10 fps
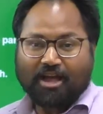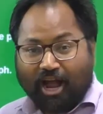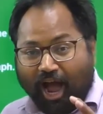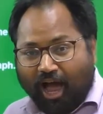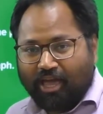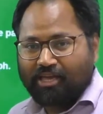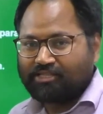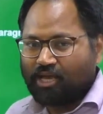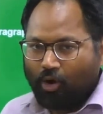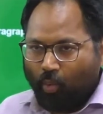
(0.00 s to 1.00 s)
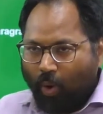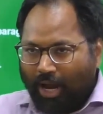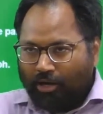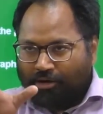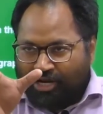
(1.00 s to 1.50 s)
Guys,
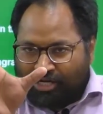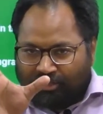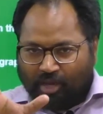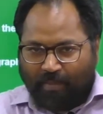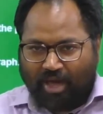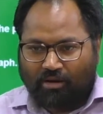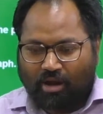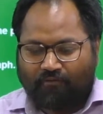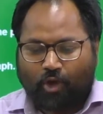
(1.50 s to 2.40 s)
while reading the paragraph,